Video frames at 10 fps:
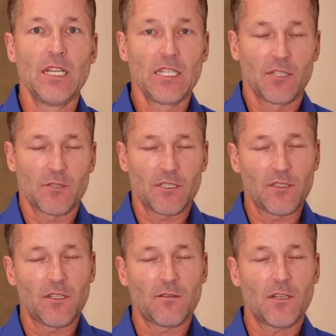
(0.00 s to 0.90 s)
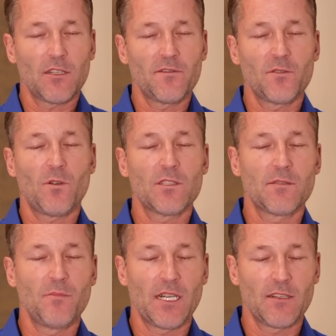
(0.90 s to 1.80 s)
You want to lower all of your
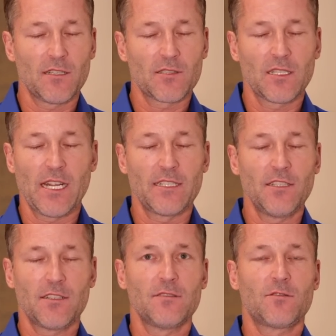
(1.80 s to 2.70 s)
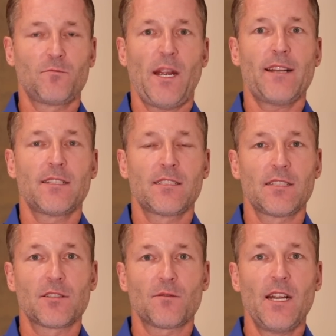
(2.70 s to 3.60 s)
walls and barriers, and you can practice
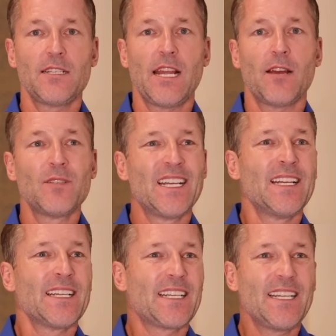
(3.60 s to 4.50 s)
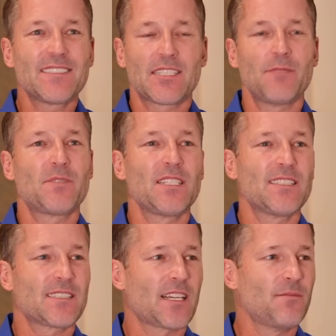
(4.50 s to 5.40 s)
this right now. Get something
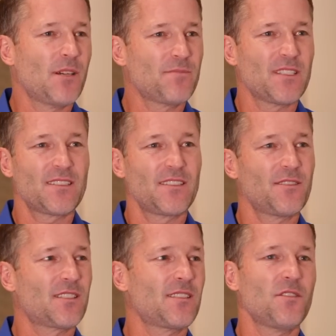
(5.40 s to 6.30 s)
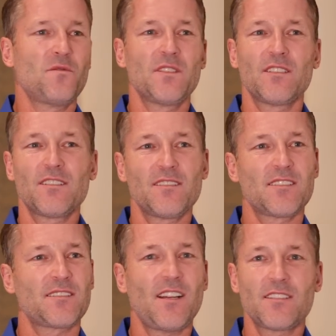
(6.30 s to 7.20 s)
that's come up that you still feel a little
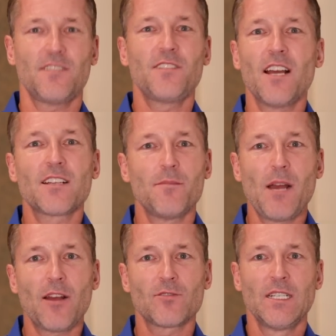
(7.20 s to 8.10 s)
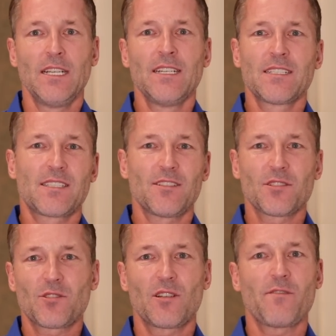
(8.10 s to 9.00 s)
stuck or yuck about,
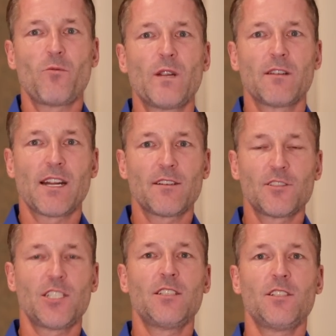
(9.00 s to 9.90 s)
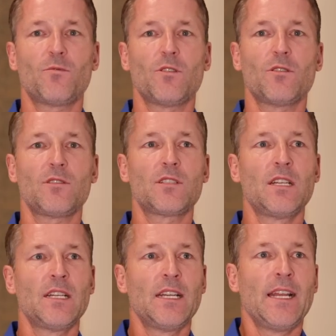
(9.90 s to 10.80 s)
still sort of a weird energy in your world.
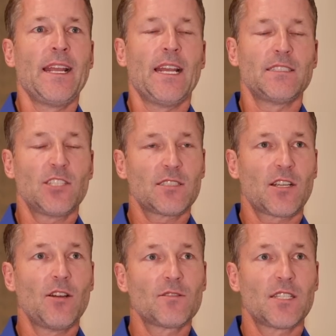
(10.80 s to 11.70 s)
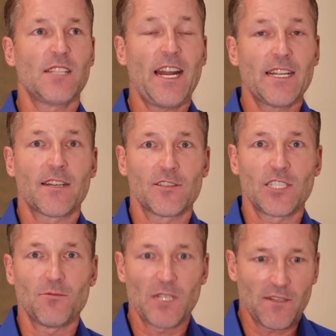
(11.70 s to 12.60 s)
And just go to that
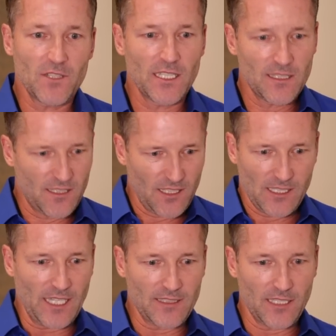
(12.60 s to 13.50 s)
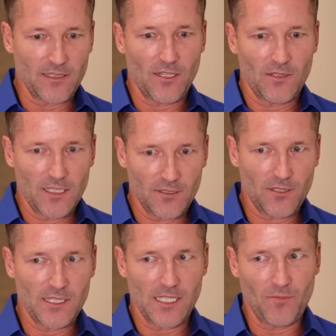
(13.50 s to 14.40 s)
energy, whatever it is, just sense it and go,
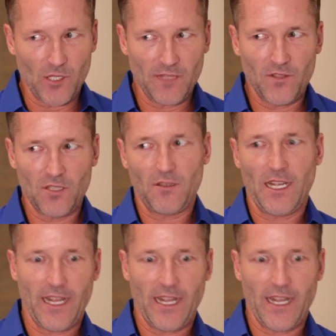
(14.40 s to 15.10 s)
interesting point of view, I